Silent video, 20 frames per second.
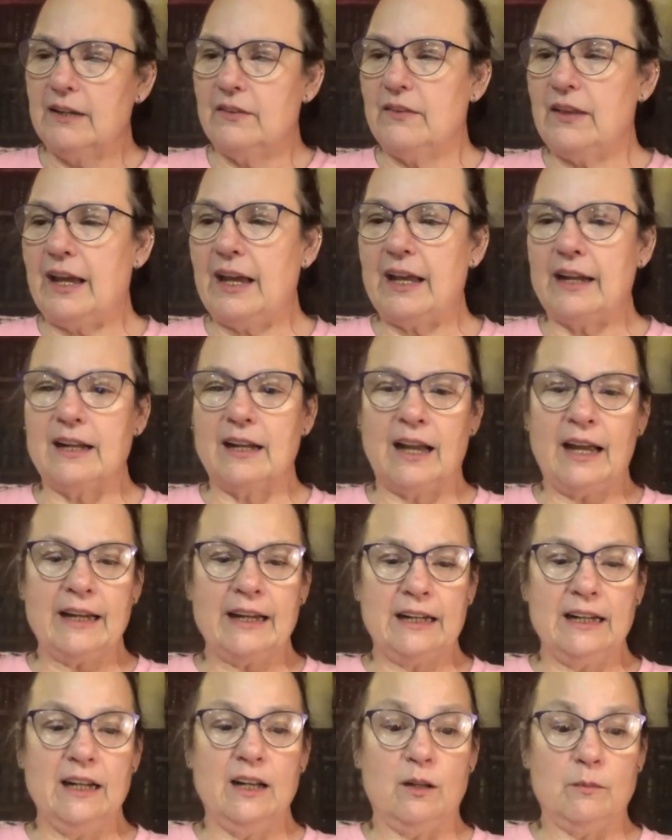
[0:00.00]
that I
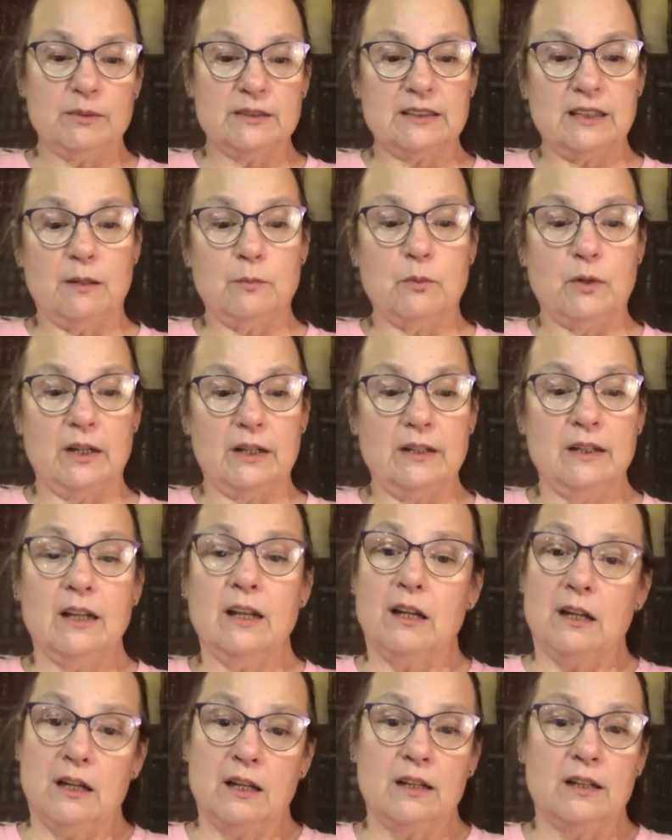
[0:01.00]
can help someone
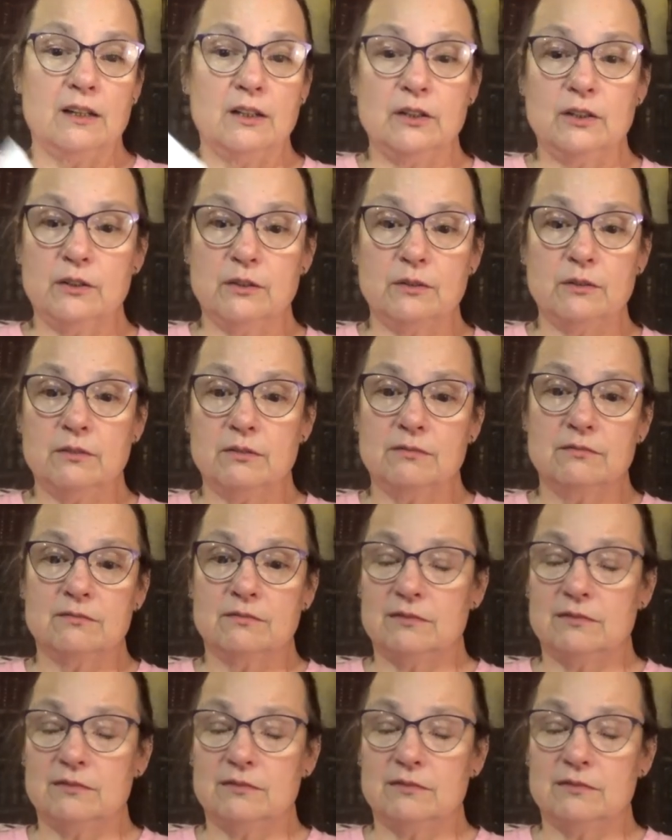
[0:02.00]
who